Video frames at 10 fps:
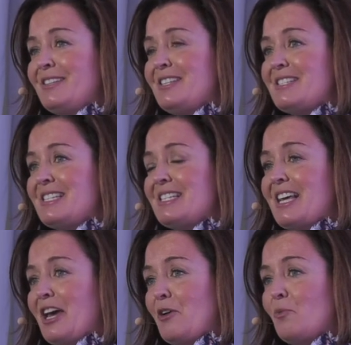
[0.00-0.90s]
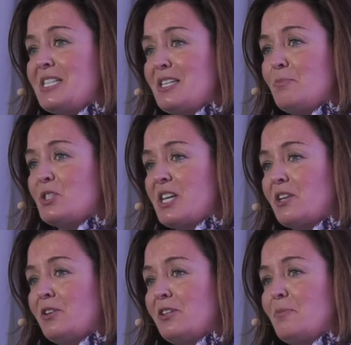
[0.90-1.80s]
this uh, we see
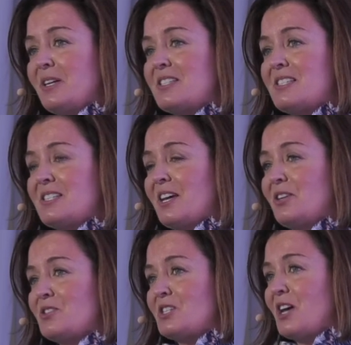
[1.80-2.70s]
particularly amongst designers,